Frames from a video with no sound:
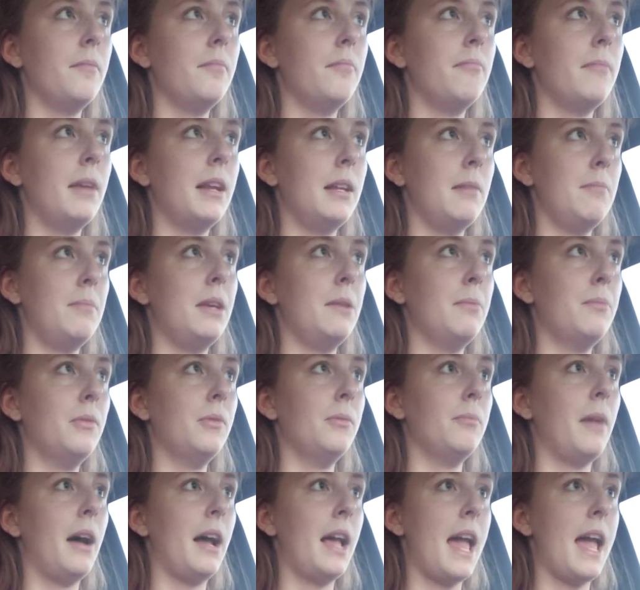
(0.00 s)
many
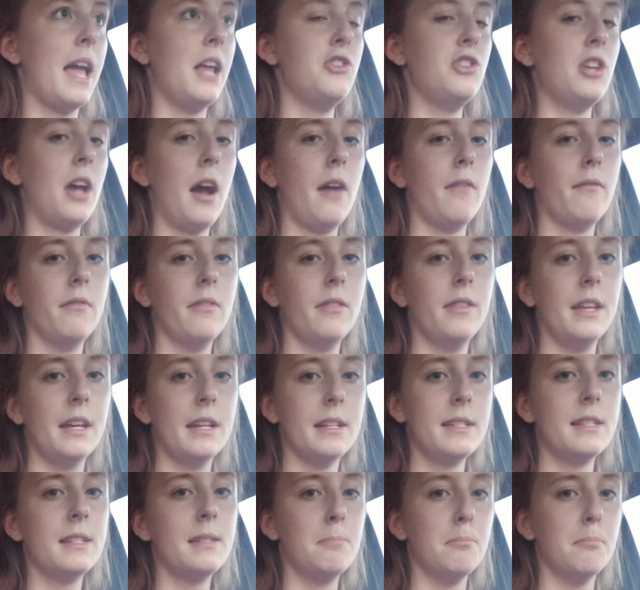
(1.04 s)
people my age have
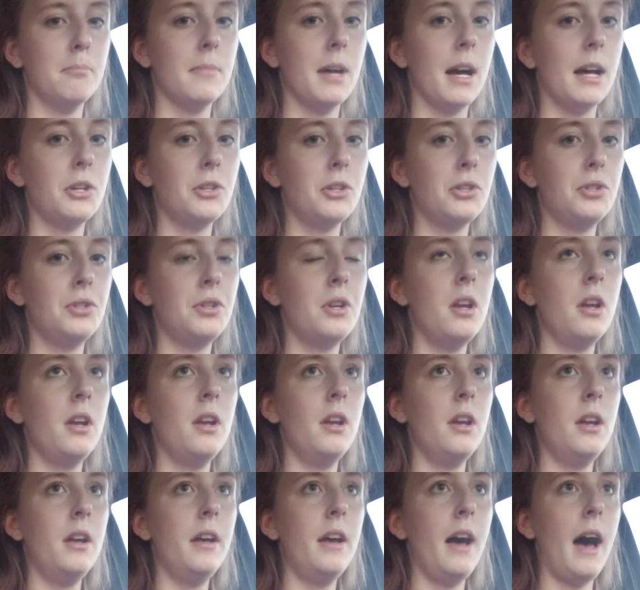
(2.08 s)
this much
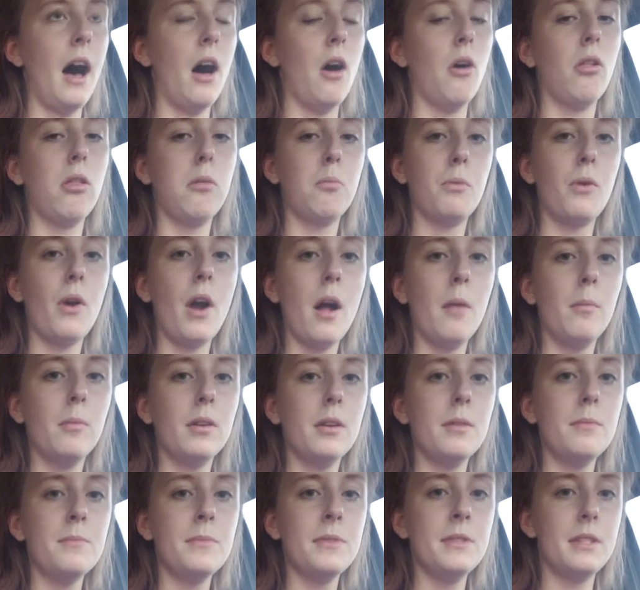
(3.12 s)
health
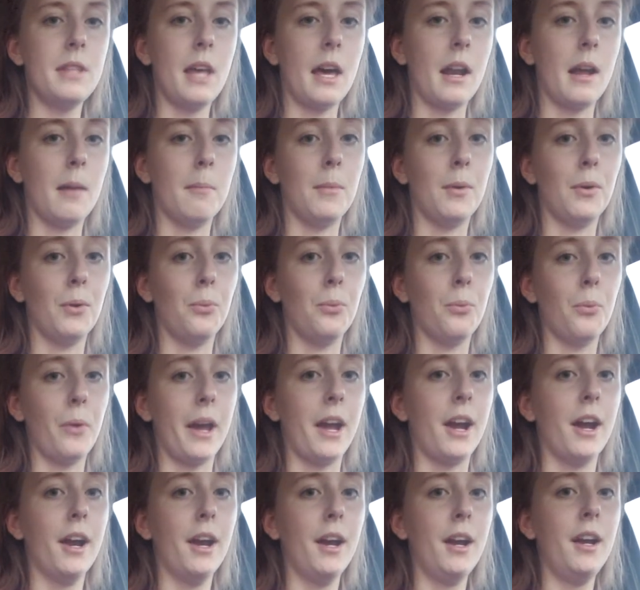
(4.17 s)
problems that I'm
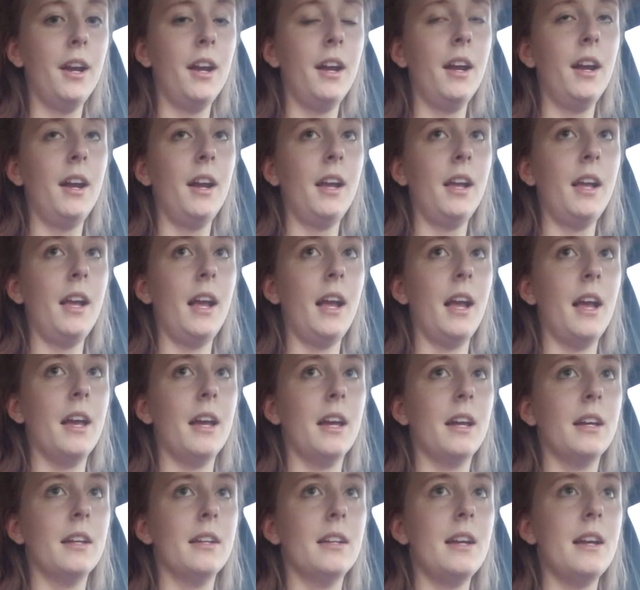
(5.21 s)
aware,
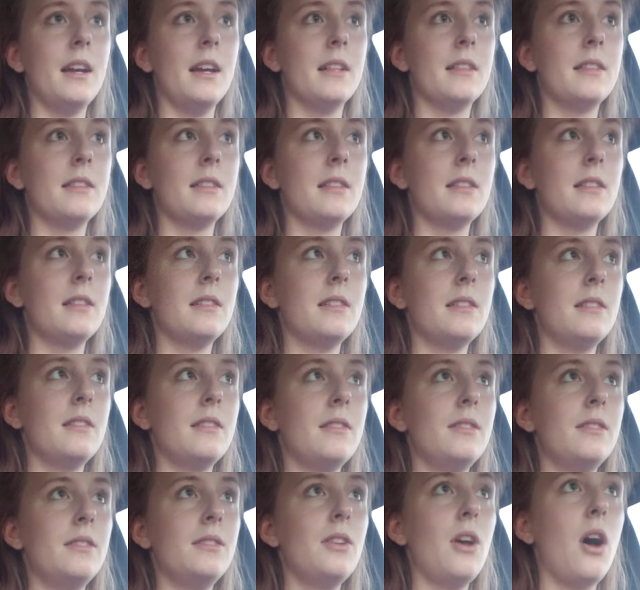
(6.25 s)
and it's
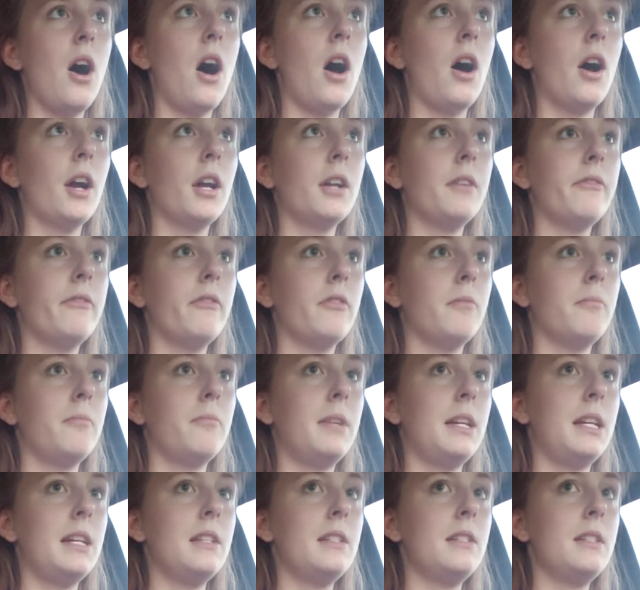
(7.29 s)
hard for
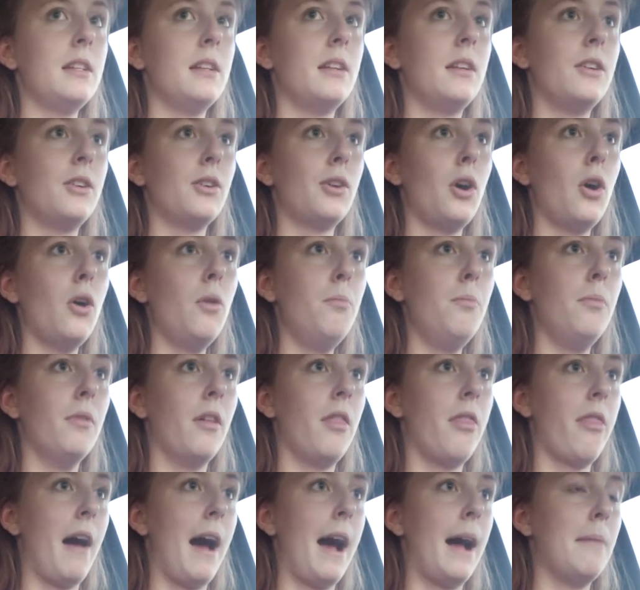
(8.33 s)
me to cope
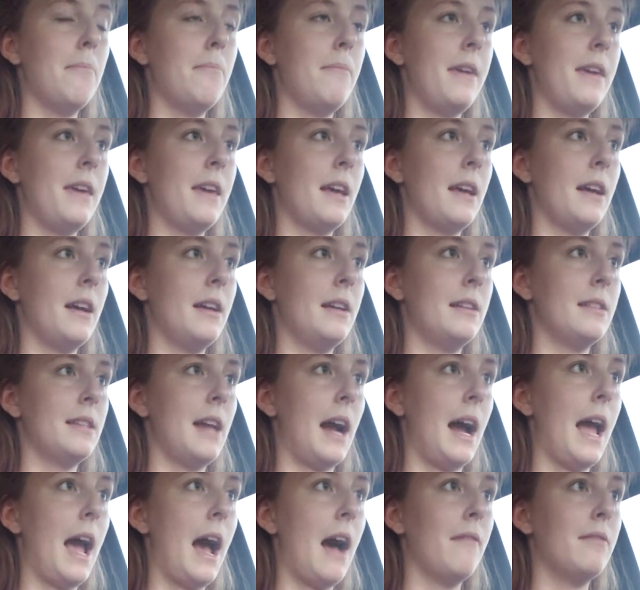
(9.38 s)
with that because
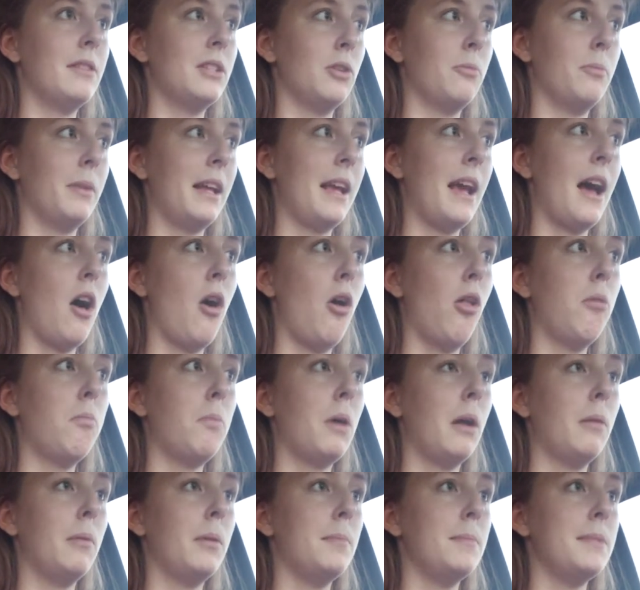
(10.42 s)
I have so many health
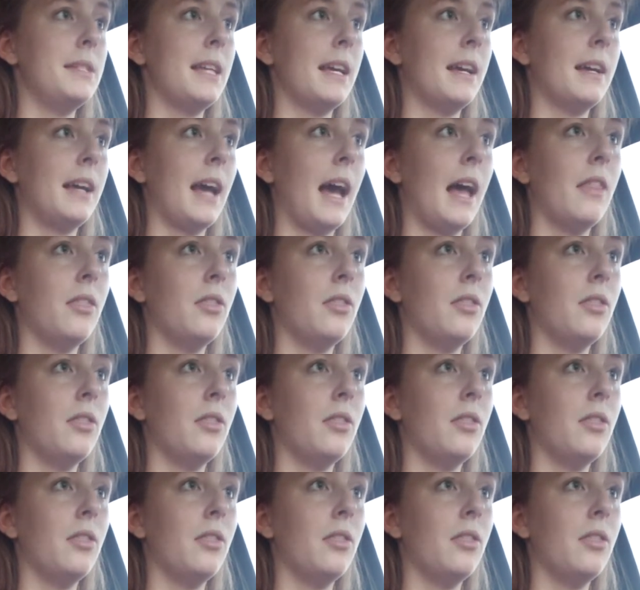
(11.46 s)
problems that get